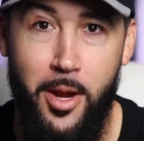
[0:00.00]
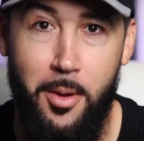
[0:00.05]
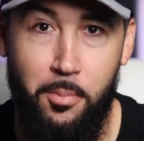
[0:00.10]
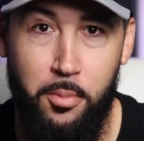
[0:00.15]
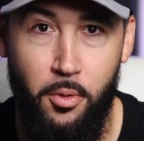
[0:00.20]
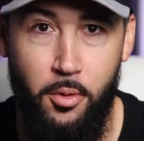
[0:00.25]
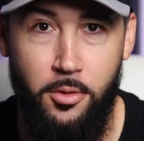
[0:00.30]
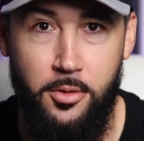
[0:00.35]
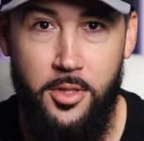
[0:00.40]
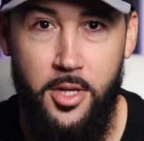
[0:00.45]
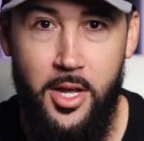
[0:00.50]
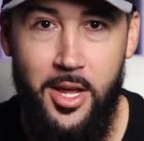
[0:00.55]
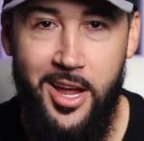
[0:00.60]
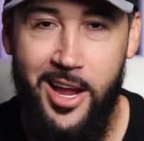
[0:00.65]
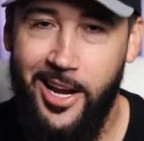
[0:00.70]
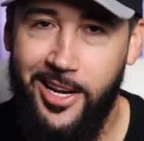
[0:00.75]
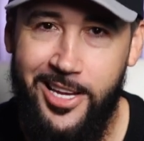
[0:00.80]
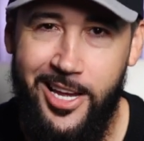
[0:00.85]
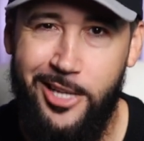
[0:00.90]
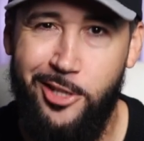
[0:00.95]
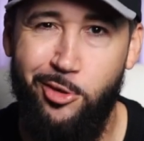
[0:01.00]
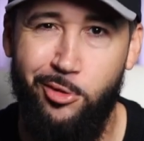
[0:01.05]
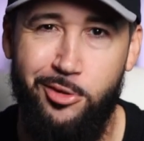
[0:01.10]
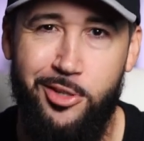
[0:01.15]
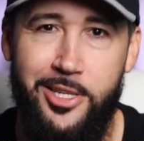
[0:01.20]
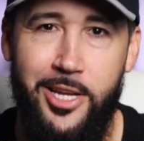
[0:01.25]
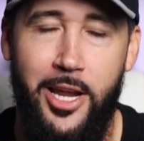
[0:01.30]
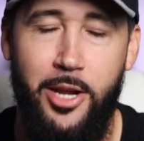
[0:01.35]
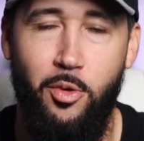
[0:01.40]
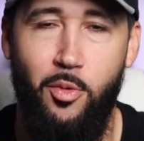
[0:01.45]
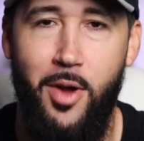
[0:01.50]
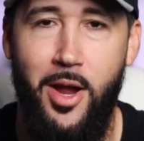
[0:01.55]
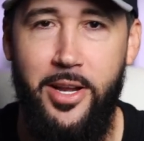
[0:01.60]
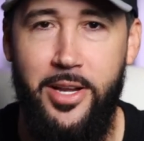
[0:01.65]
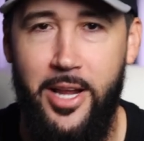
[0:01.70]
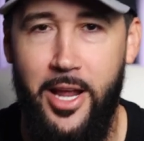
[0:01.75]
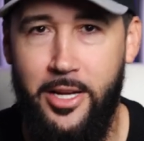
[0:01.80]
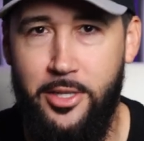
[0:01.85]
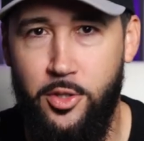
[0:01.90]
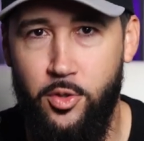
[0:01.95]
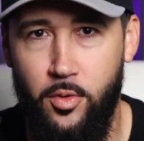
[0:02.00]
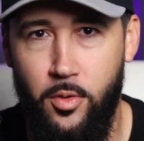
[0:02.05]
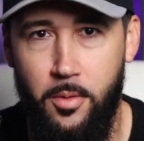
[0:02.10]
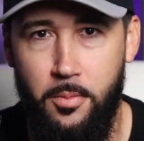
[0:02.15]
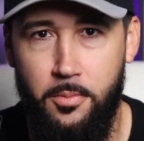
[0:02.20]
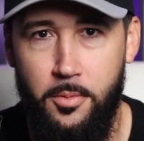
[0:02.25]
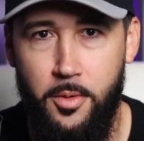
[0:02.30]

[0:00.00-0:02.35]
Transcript: emperors. And guess who's standing right next to him?